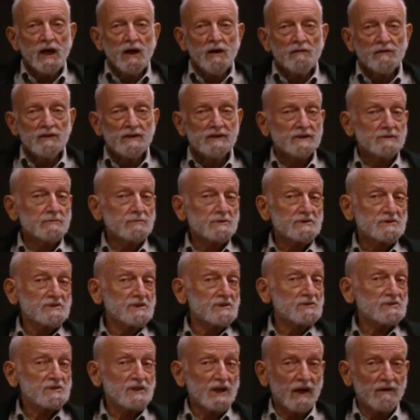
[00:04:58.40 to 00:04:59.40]
It was
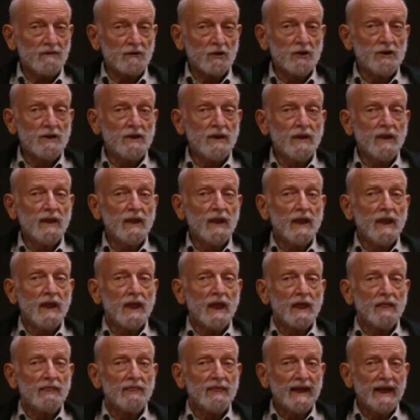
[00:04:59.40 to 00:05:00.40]
discovered
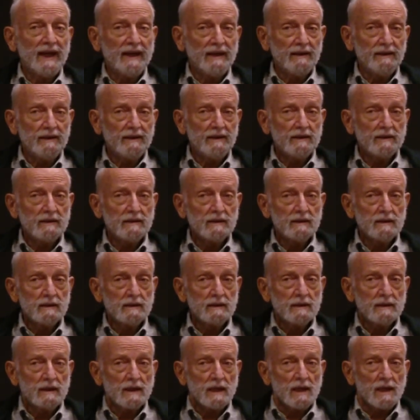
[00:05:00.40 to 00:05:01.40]
that
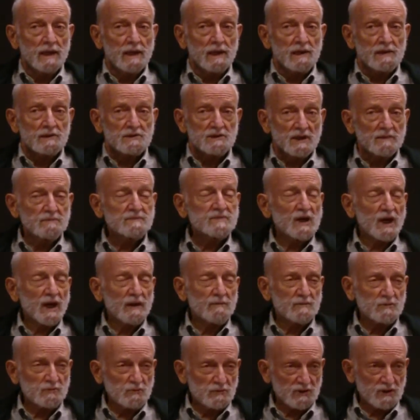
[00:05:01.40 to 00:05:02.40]

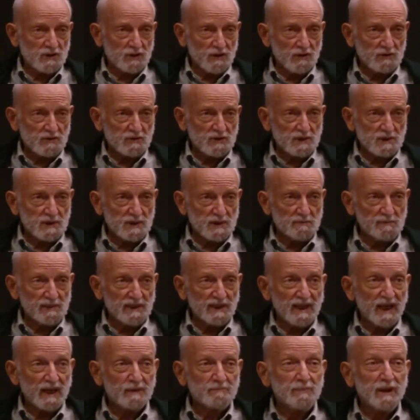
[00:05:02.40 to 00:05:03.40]
sometimes research is simply
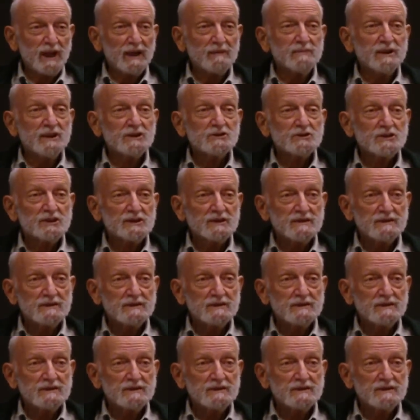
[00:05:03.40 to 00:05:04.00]
not published.